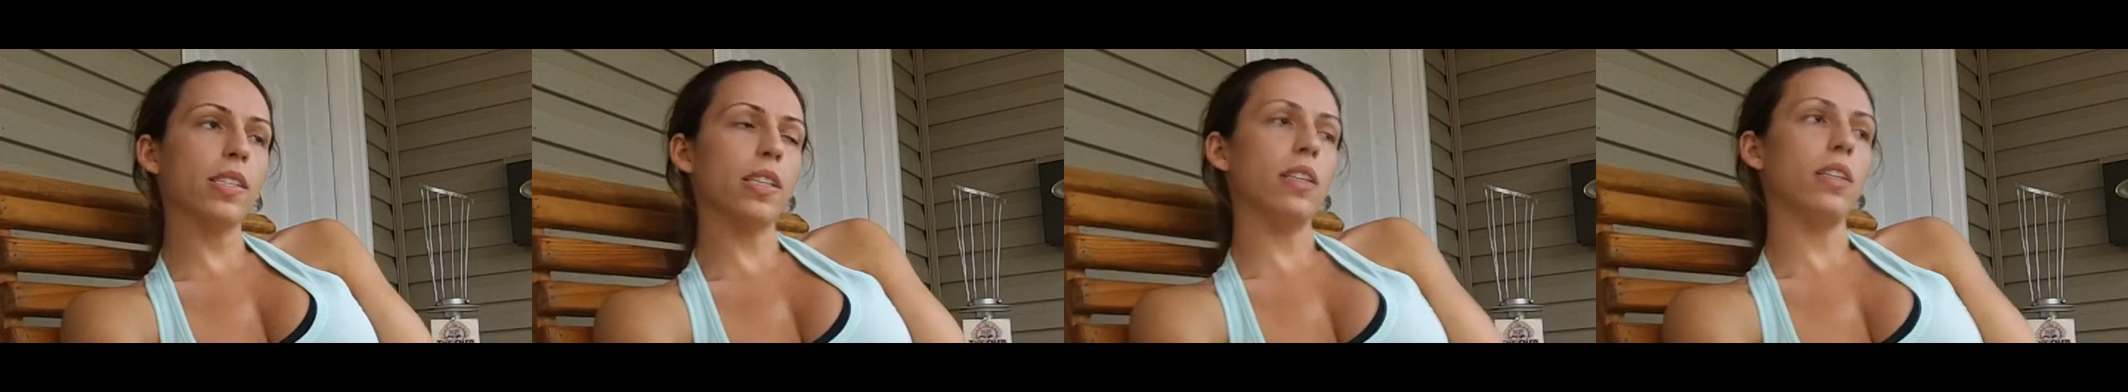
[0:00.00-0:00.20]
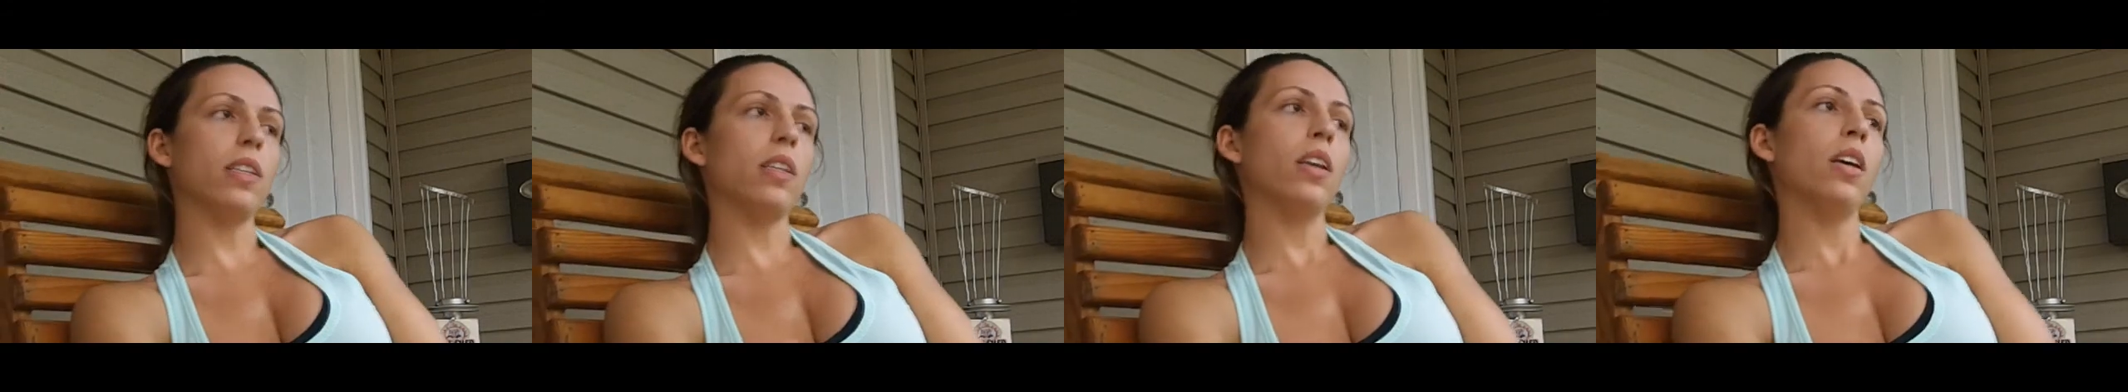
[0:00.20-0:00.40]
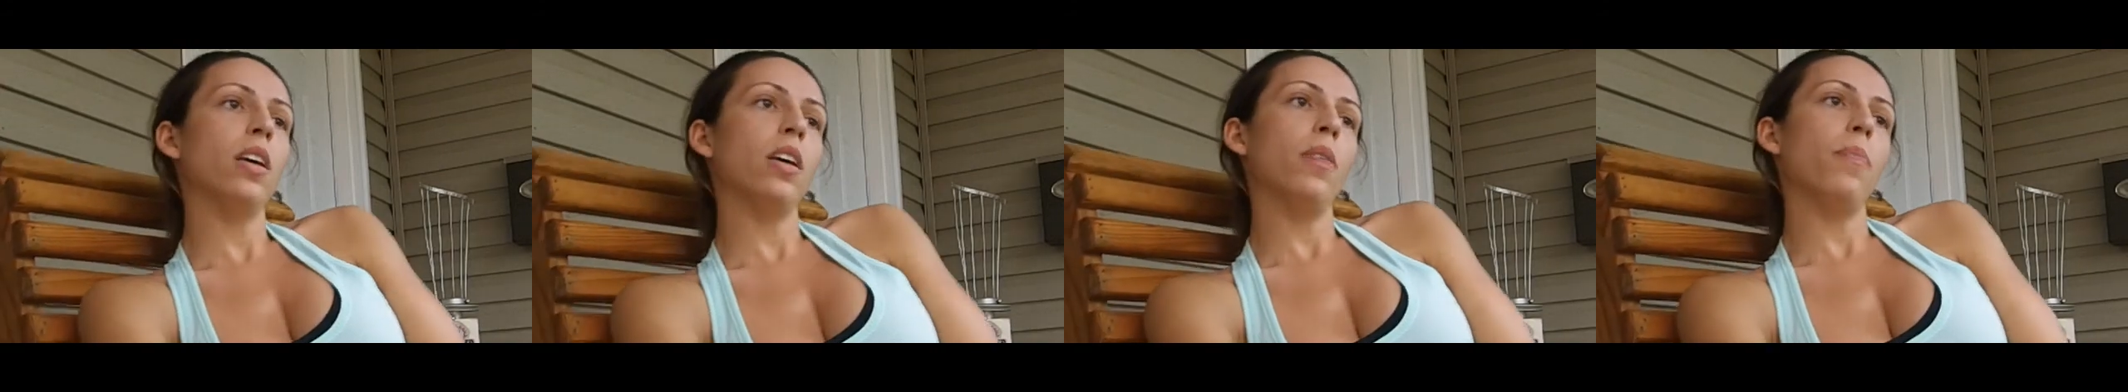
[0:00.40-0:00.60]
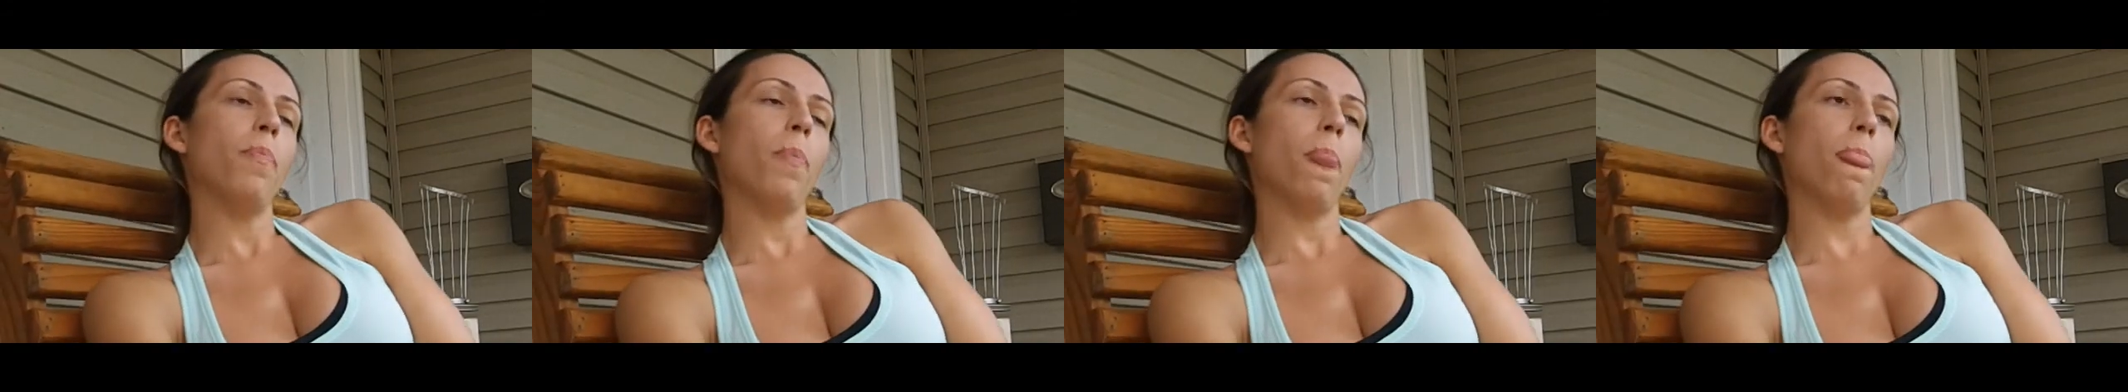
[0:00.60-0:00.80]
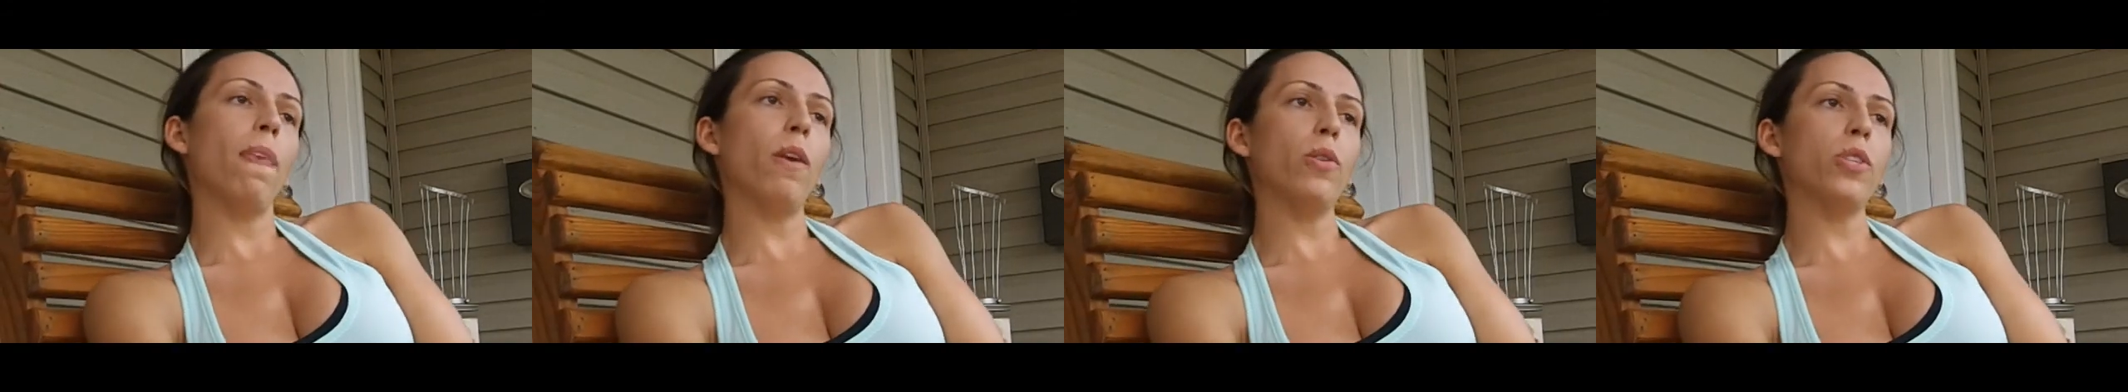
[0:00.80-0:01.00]
And
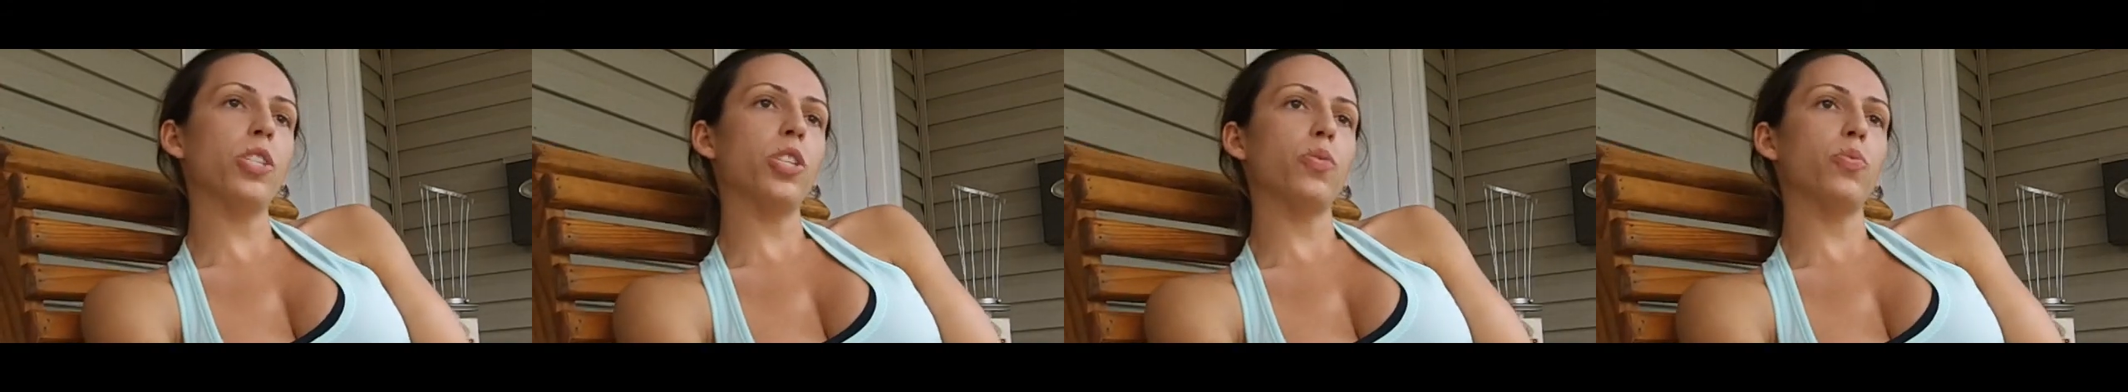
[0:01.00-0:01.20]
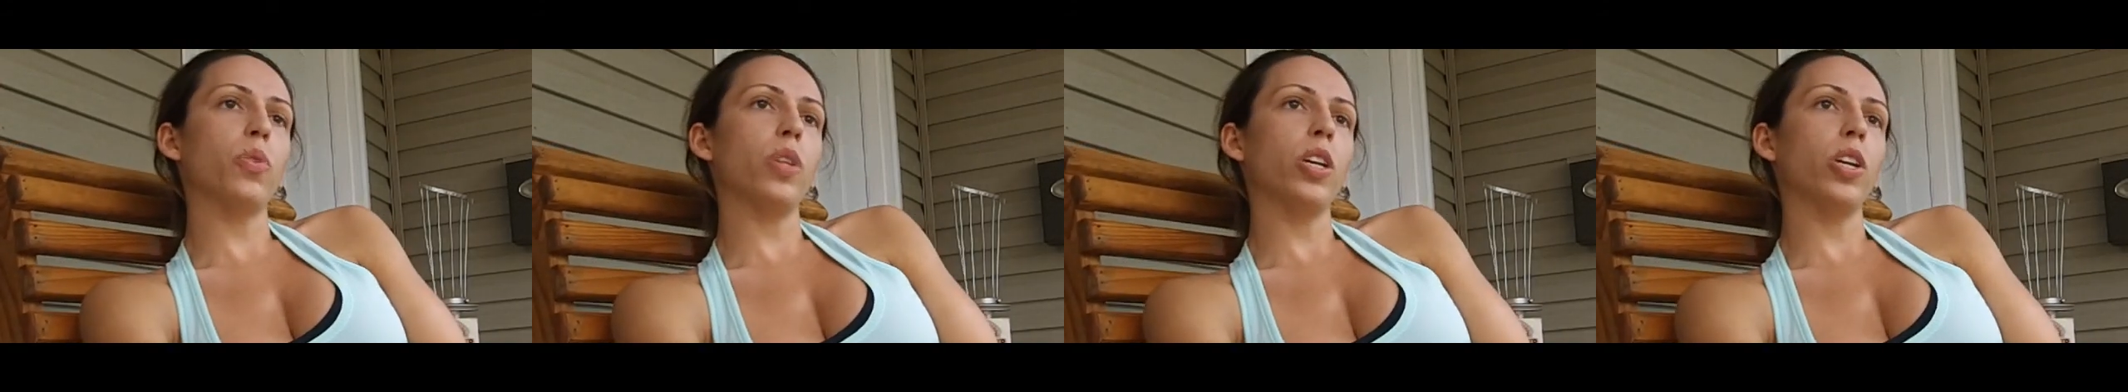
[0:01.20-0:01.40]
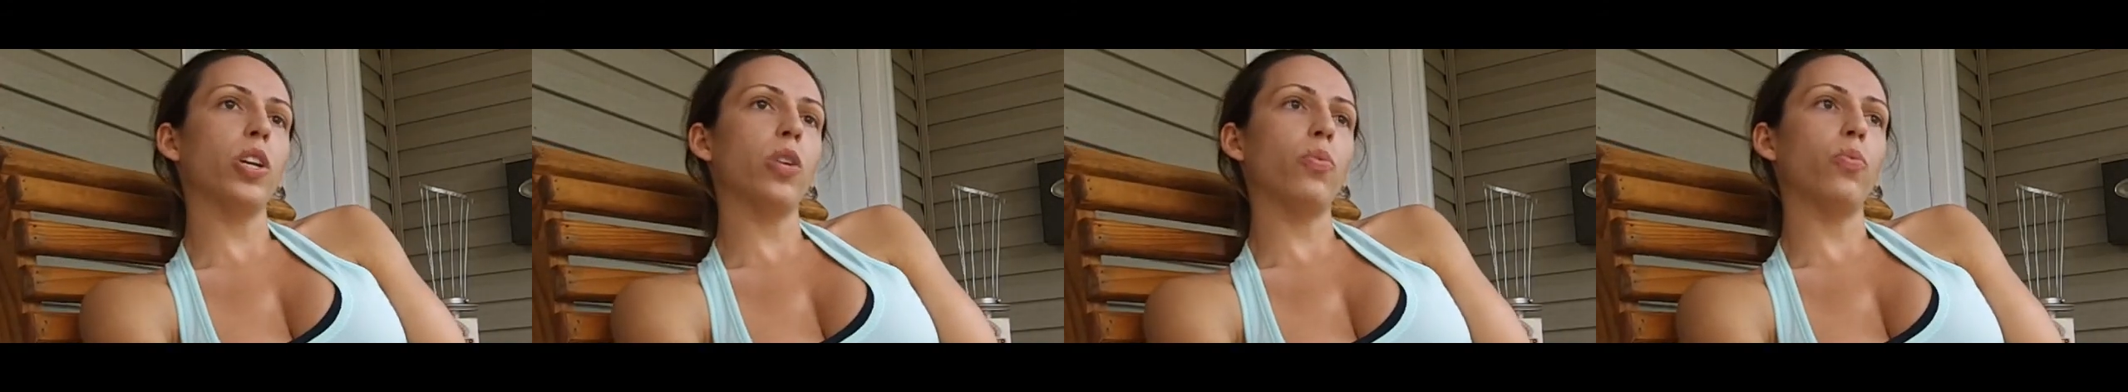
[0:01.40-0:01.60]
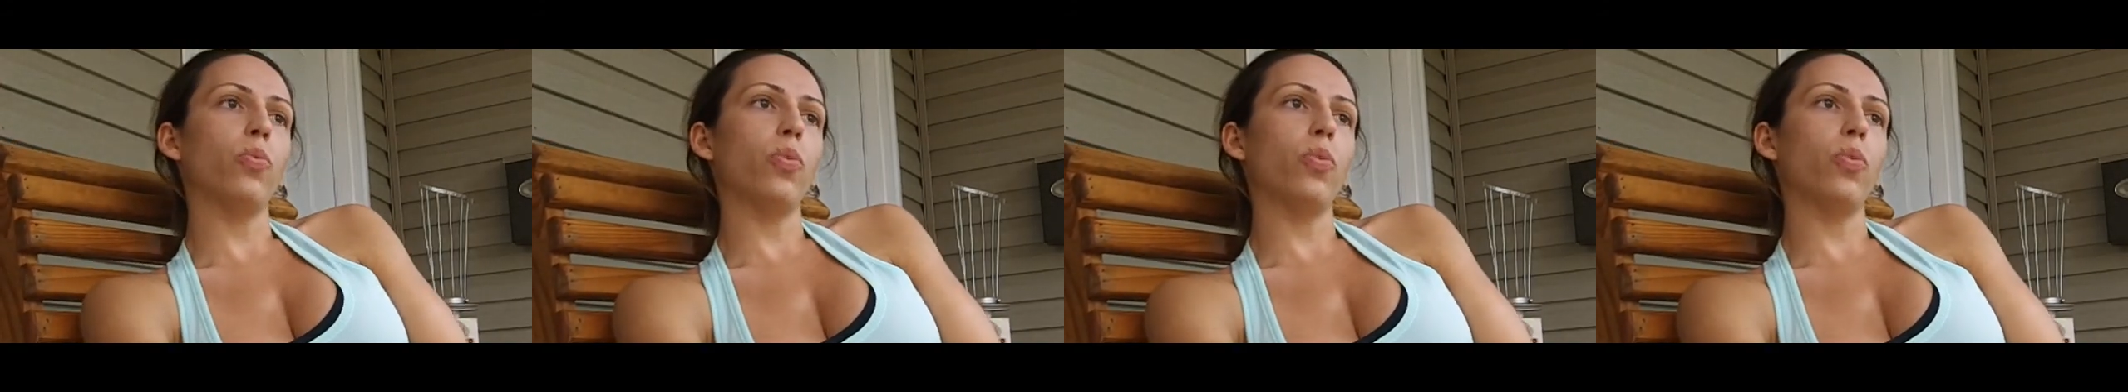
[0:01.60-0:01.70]
it was just really good